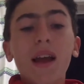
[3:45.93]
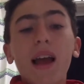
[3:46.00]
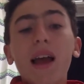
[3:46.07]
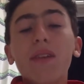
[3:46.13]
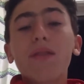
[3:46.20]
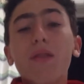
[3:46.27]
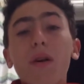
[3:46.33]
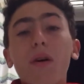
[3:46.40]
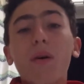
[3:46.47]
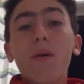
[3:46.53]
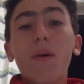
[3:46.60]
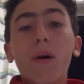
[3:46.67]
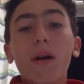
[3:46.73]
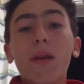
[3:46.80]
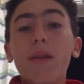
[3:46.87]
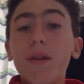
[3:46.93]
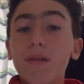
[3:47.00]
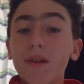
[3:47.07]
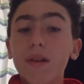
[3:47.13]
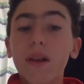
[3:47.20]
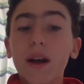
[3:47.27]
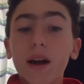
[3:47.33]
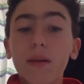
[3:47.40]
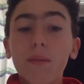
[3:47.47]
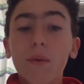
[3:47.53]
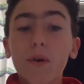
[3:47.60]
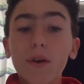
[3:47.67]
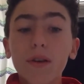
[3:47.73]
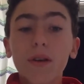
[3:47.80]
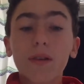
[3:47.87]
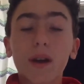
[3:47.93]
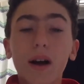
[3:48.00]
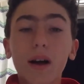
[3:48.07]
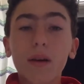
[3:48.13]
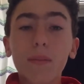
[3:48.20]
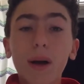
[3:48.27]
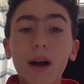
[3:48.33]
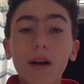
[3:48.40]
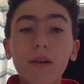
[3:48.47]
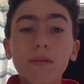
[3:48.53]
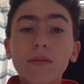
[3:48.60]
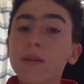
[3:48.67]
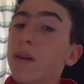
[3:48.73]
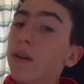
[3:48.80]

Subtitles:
And so there's a lot more to talk about.